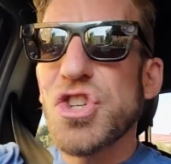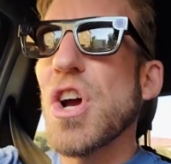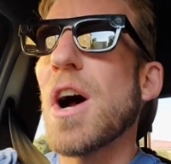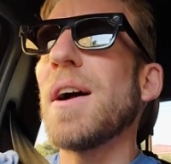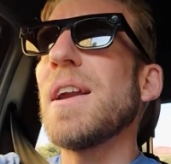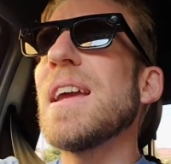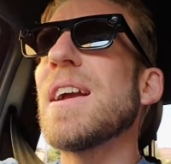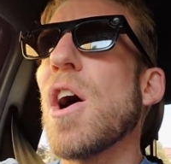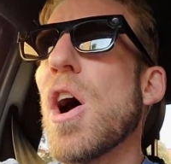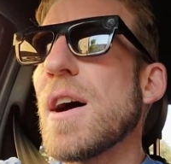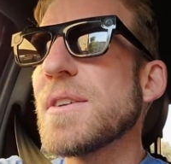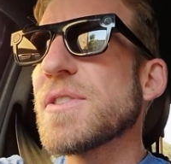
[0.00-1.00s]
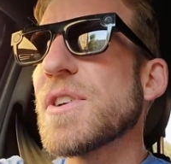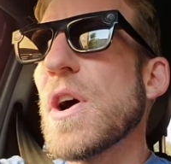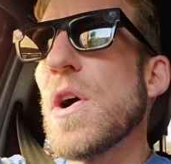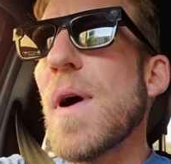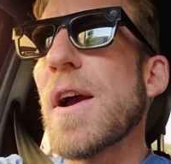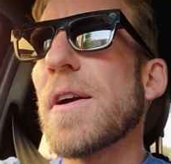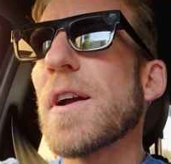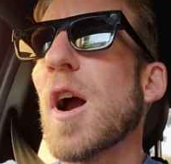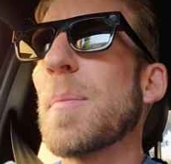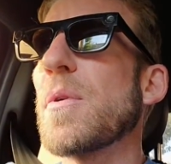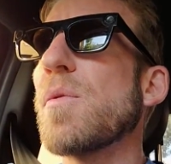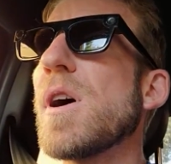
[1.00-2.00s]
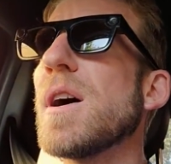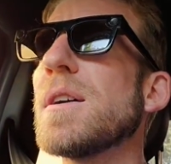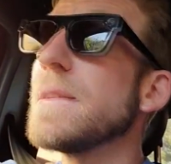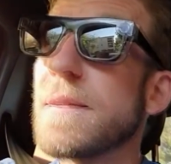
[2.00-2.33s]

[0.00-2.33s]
Johnny Costco area carpet rug.